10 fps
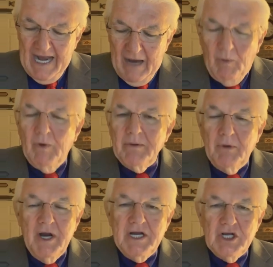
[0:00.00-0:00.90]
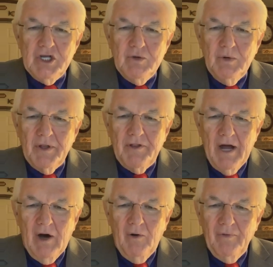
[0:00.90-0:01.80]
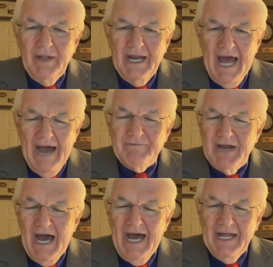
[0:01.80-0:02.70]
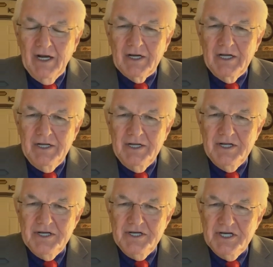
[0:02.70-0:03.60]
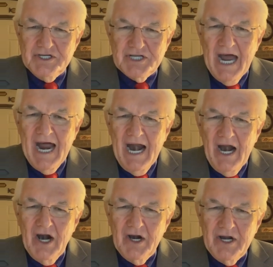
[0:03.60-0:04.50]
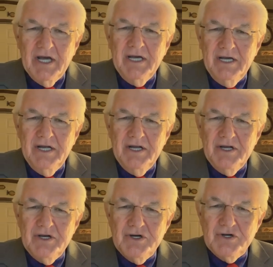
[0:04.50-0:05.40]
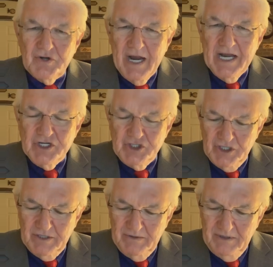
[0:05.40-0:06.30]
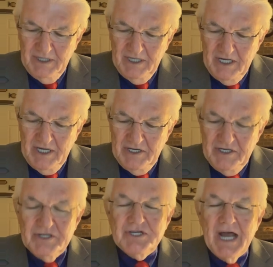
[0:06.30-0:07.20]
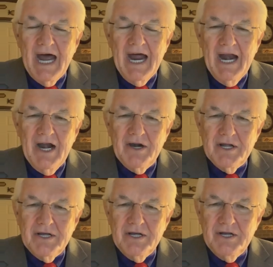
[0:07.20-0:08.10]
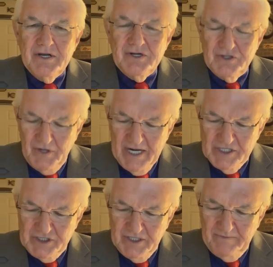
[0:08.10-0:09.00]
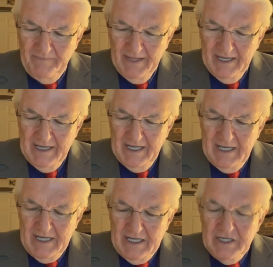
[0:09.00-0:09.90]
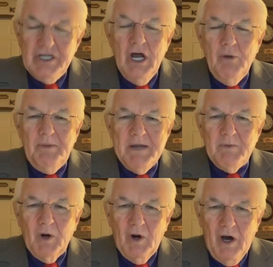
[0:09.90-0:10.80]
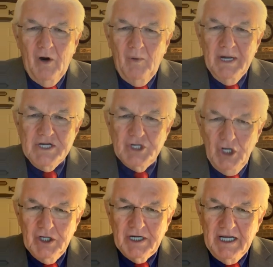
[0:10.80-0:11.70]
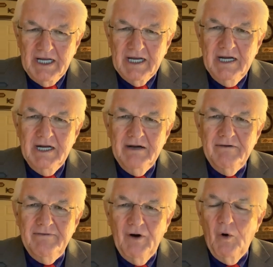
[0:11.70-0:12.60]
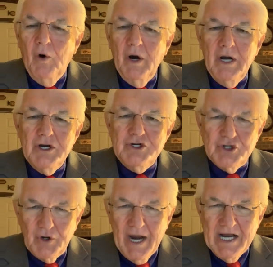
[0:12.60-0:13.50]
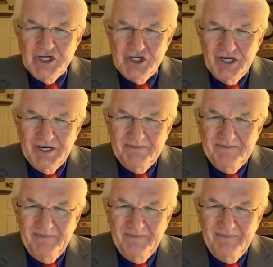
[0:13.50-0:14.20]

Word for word: And I want to bring to you a thought that I've titled Desired Treasure. Desired Treasure. You know, people are always looking for treasure.